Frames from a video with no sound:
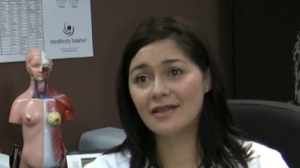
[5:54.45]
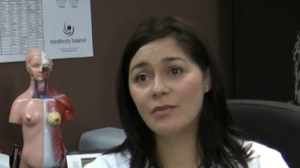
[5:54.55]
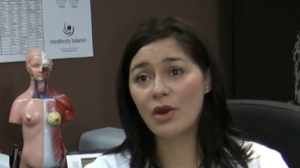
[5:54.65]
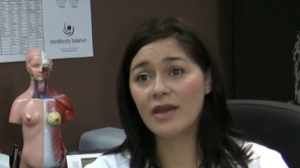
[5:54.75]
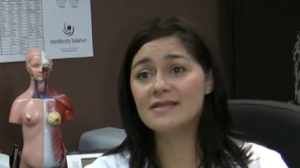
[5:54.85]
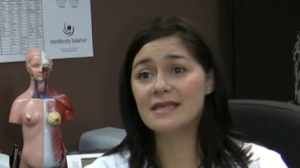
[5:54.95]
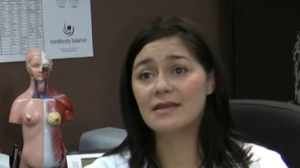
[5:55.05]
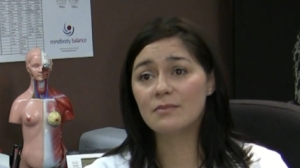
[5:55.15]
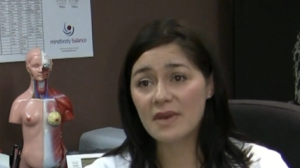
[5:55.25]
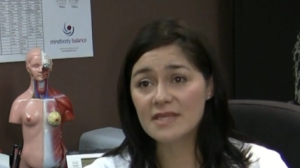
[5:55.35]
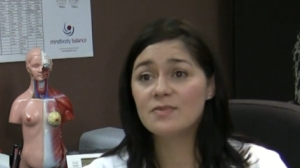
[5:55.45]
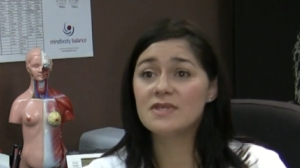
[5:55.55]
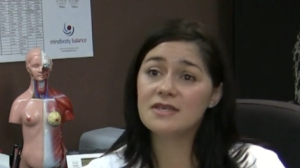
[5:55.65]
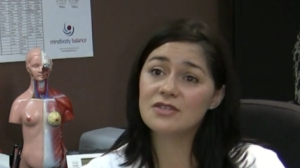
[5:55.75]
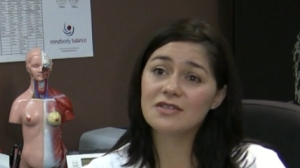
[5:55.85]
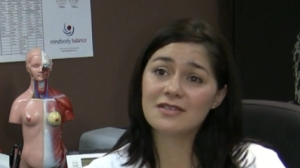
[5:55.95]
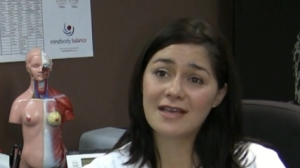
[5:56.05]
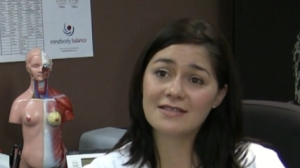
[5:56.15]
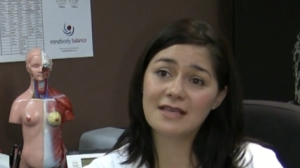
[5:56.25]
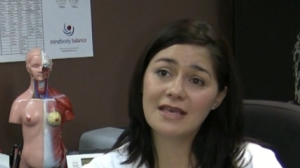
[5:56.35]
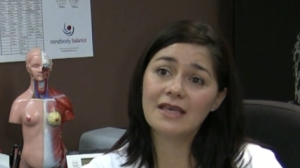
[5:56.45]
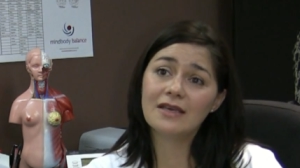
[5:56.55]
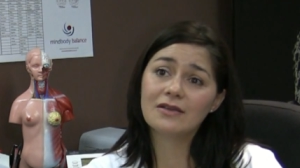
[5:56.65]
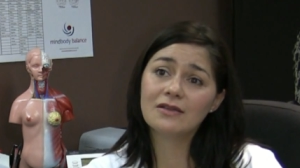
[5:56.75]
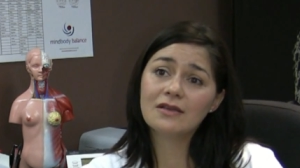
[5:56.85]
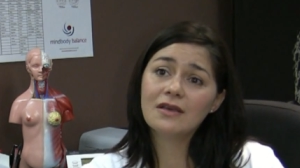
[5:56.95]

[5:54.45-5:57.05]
The body's in the best position to actually heal.